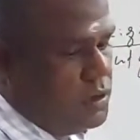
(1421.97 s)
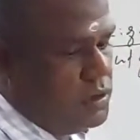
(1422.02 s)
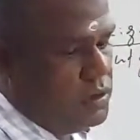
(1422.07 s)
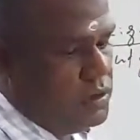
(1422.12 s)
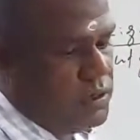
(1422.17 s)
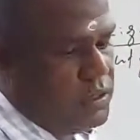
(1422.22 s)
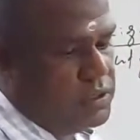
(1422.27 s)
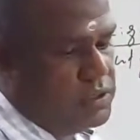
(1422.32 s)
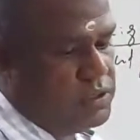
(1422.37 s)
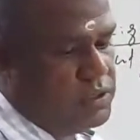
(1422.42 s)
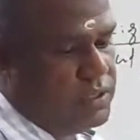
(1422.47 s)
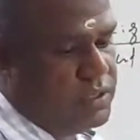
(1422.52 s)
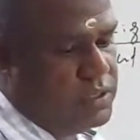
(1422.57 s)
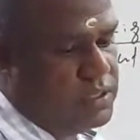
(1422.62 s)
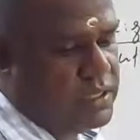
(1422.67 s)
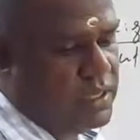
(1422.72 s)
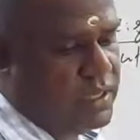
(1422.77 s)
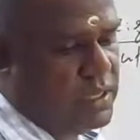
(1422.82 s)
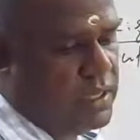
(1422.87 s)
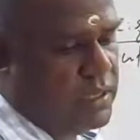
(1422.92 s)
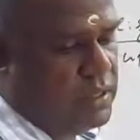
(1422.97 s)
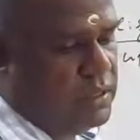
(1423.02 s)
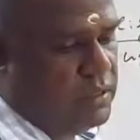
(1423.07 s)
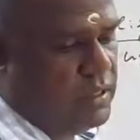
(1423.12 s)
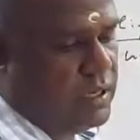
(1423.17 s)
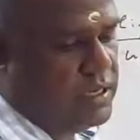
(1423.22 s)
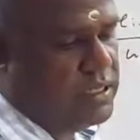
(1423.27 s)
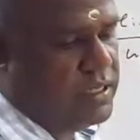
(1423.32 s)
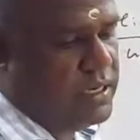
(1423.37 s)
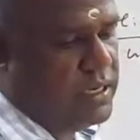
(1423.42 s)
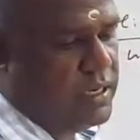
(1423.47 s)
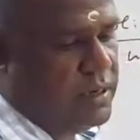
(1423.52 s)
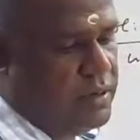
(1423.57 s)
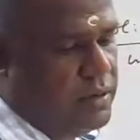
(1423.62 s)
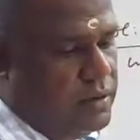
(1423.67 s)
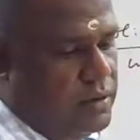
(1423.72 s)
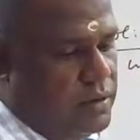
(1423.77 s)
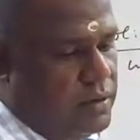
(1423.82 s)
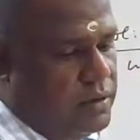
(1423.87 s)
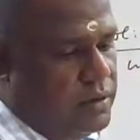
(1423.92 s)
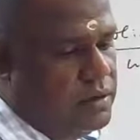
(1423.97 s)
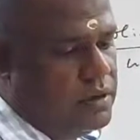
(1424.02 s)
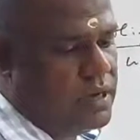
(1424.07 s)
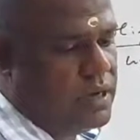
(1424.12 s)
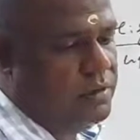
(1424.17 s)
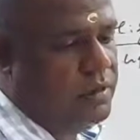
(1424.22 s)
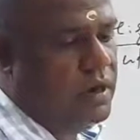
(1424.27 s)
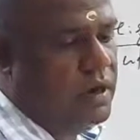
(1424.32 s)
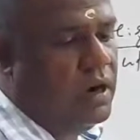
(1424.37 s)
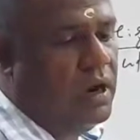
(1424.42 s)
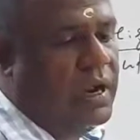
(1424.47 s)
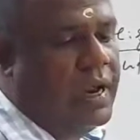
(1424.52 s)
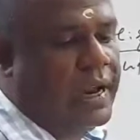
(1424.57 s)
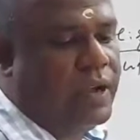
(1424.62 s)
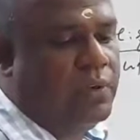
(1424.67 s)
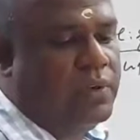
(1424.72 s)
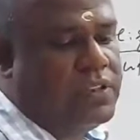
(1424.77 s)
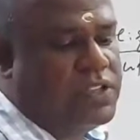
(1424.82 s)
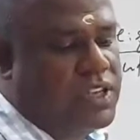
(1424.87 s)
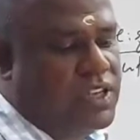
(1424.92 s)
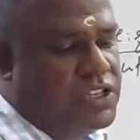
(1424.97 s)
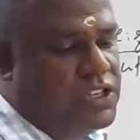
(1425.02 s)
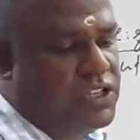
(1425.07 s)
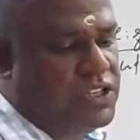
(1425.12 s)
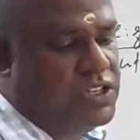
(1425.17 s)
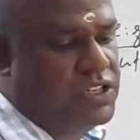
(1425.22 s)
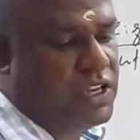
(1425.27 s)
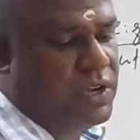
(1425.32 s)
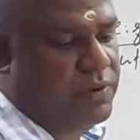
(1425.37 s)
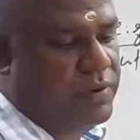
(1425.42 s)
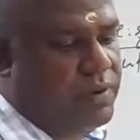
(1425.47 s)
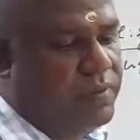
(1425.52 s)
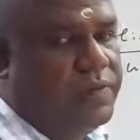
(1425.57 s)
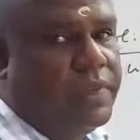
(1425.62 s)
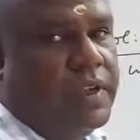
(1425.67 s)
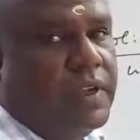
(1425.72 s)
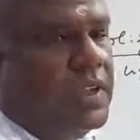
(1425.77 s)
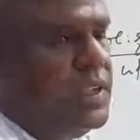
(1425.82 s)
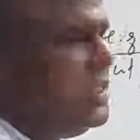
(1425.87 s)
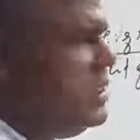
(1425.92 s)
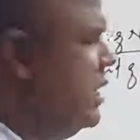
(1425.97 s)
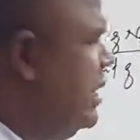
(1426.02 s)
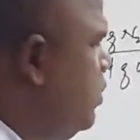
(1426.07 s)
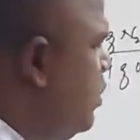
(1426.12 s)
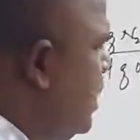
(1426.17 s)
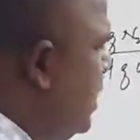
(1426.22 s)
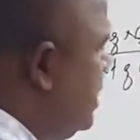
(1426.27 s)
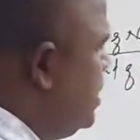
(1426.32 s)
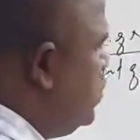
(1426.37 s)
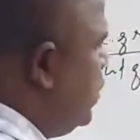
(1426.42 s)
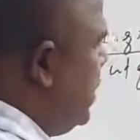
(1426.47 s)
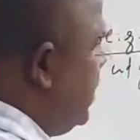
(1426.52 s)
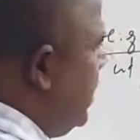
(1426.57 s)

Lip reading: Yes, there is a trouble. Aqueous tension is given. See, what is 1